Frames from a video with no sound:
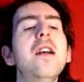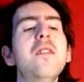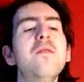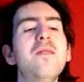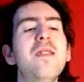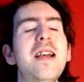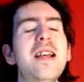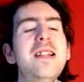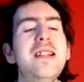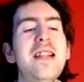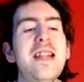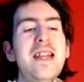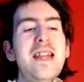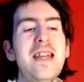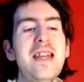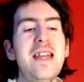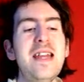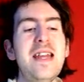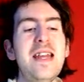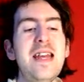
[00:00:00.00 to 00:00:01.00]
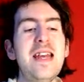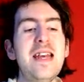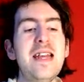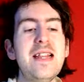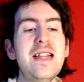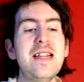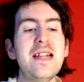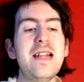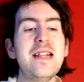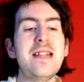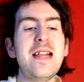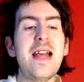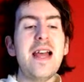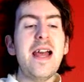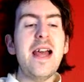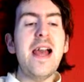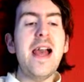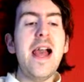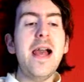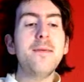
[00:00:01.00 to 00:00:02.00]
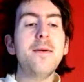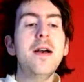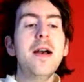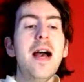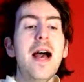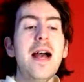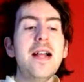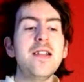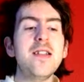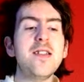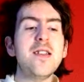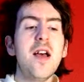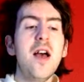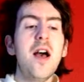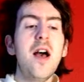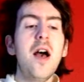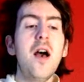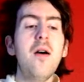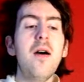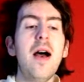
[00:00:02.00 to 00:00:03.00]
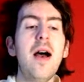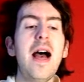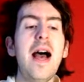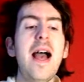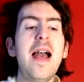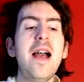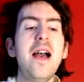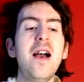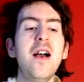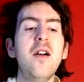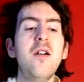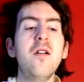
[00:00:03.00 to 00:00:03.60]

releasing the dam, and so I